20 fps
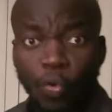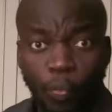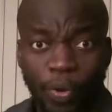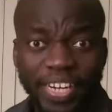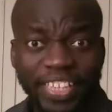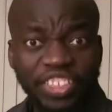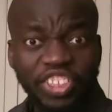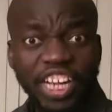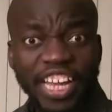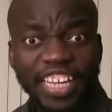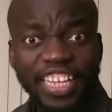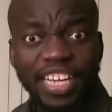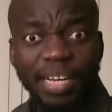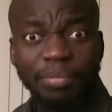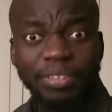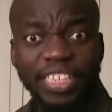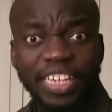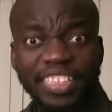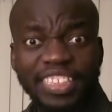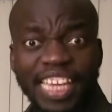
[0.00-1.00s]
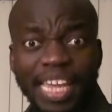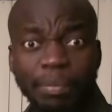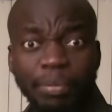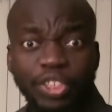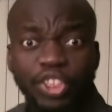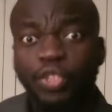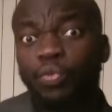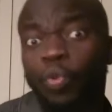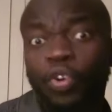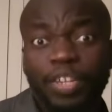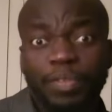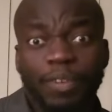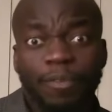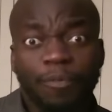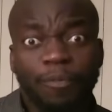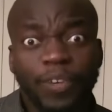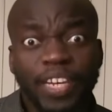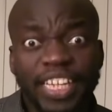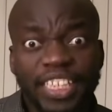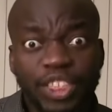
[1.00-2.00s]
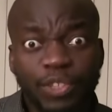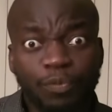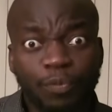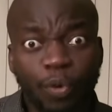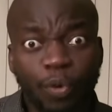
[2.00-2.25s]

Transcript: When the check comes to the table, she won't even flinch